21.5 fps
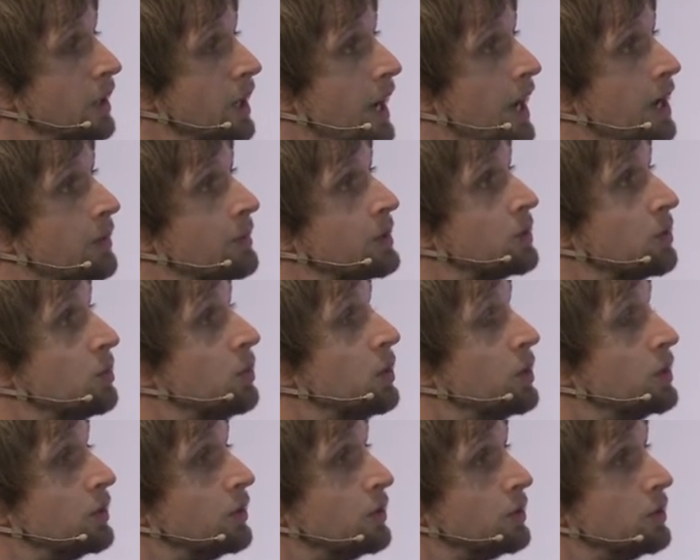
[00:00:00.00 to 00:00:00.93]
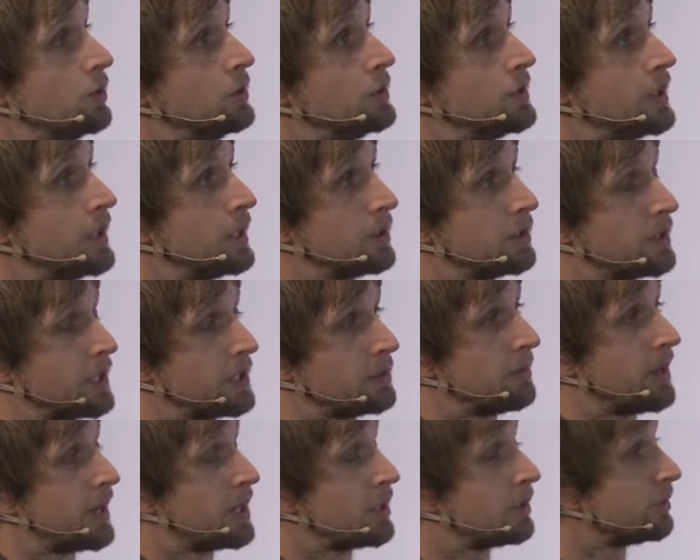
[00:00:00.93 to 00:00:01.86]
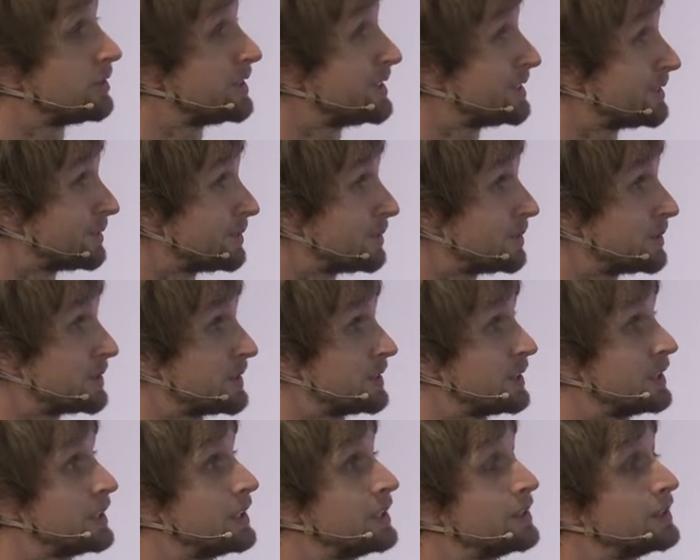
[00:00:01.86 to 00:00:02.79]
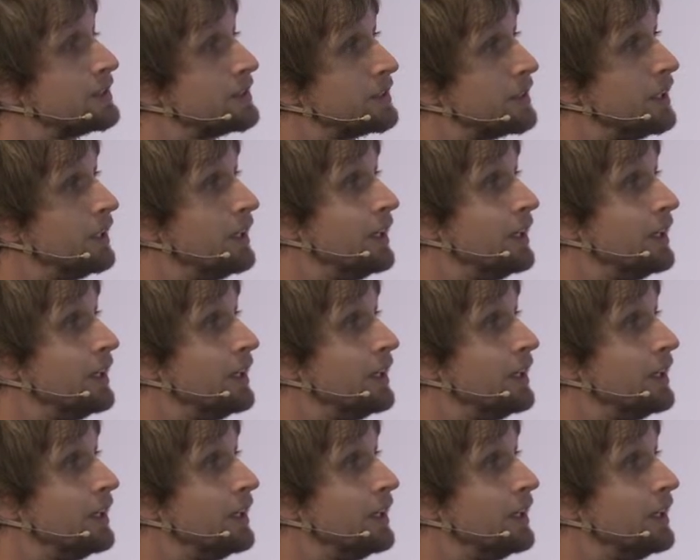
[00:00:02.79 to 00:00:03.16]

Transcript: how much wood you're using, like bioresources,